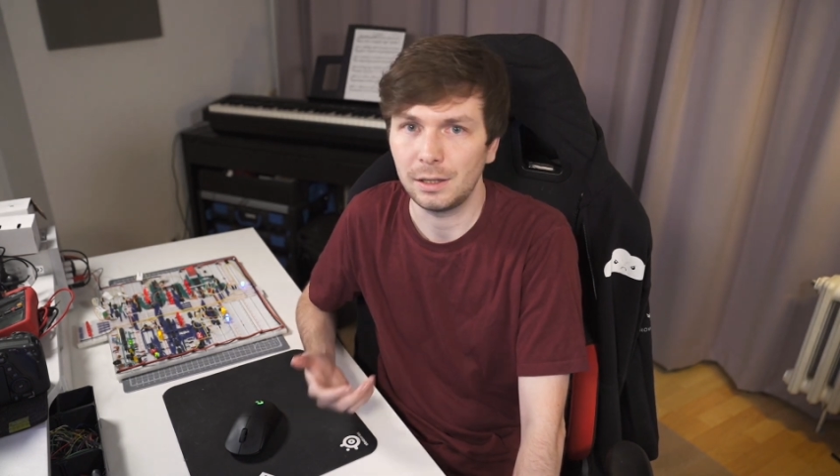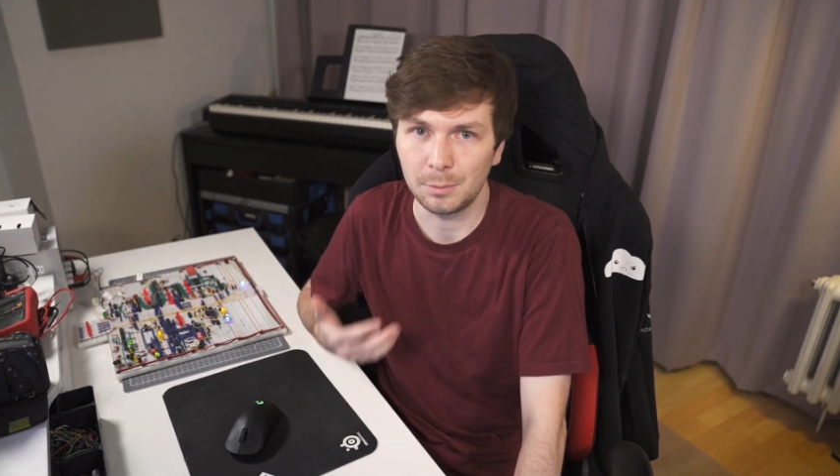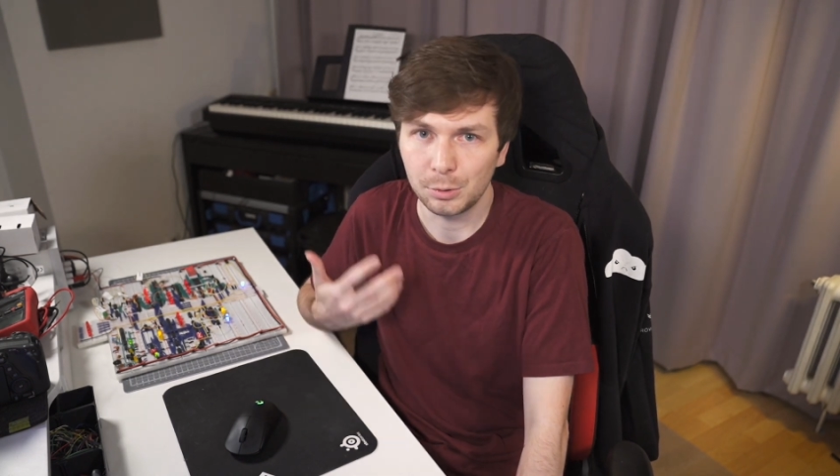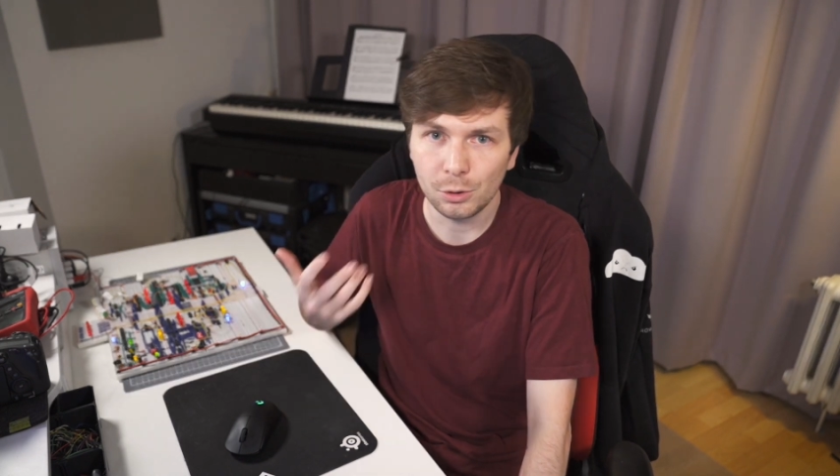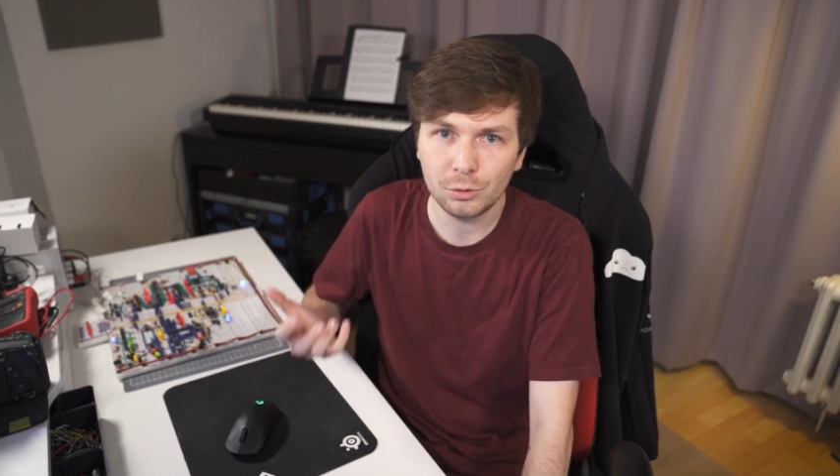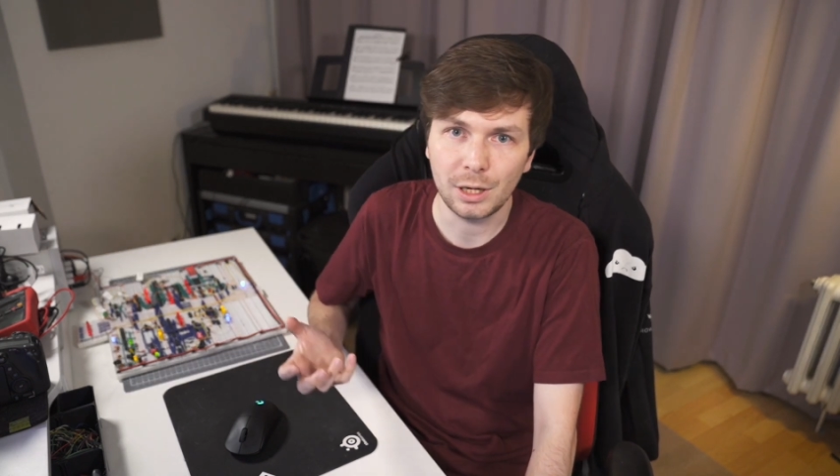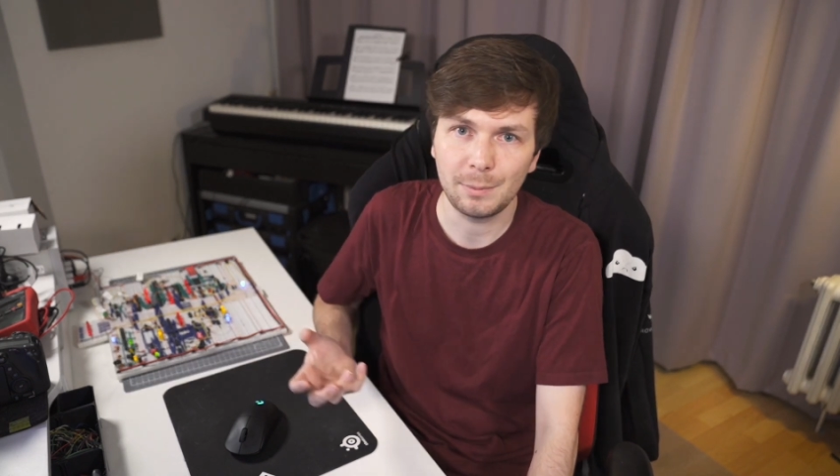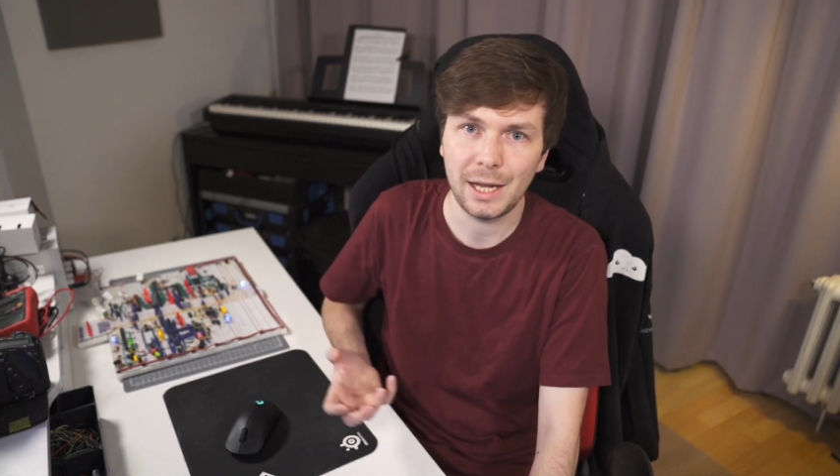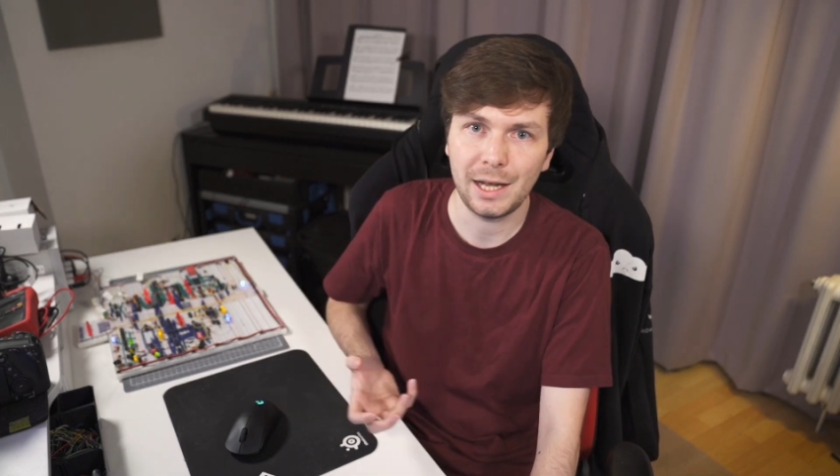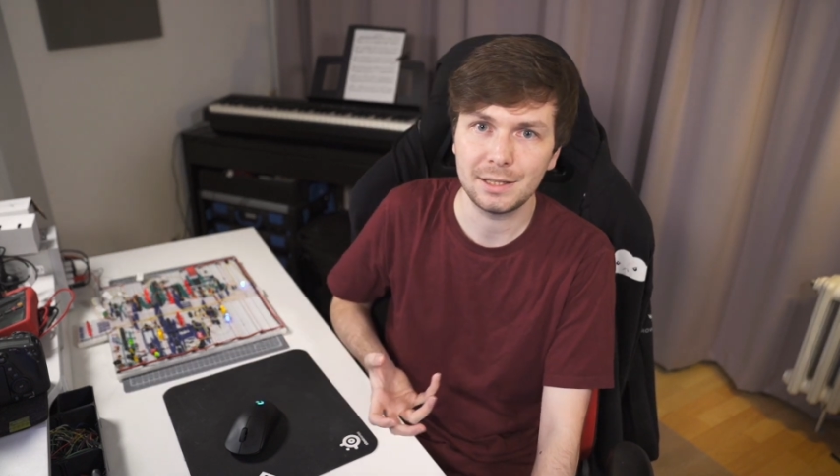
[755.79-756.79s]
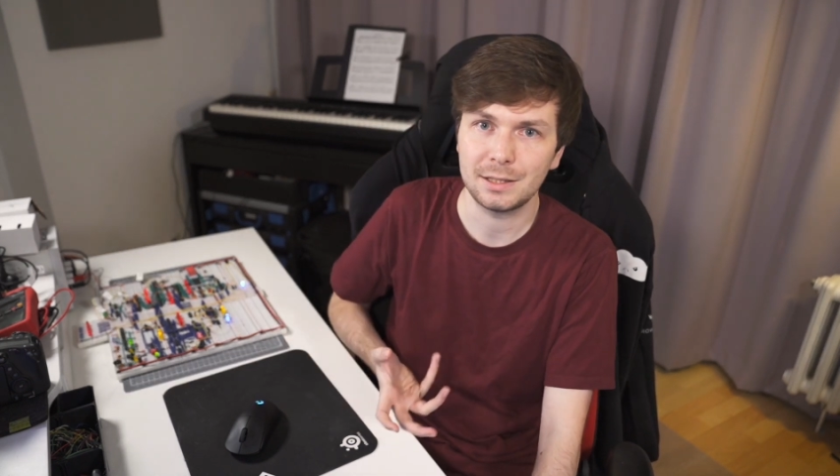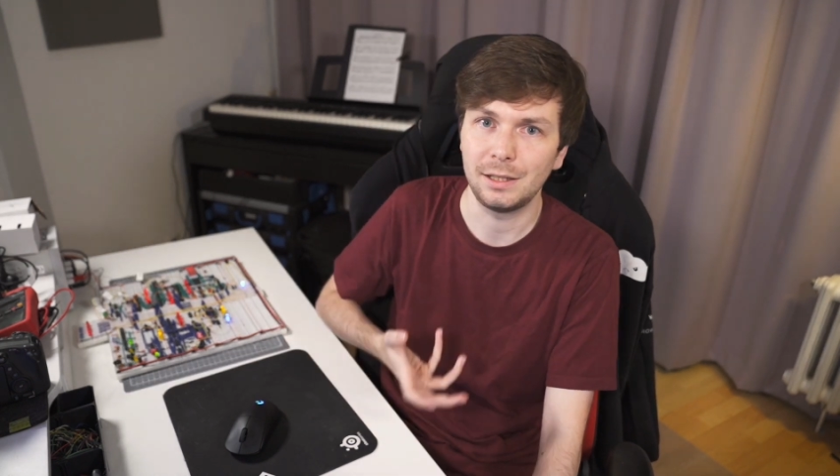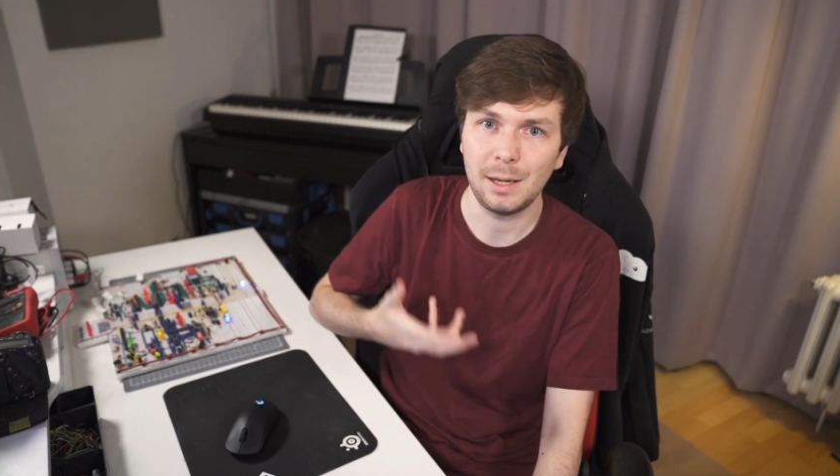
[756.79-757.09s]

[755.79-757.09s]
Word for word: a program has an